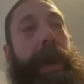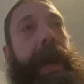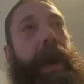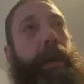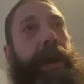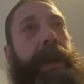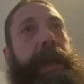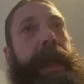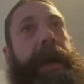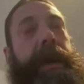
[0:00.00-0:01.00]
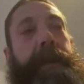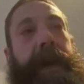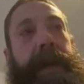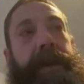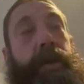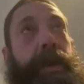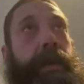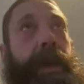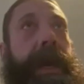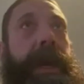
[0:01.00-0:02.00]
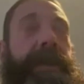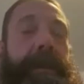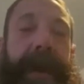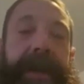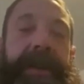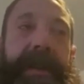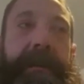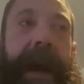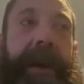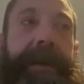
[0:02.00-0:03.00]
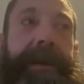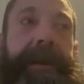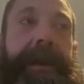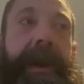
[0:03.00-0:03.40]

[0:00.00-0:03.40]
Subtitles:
got really lucky because when we hit the base of the mountain,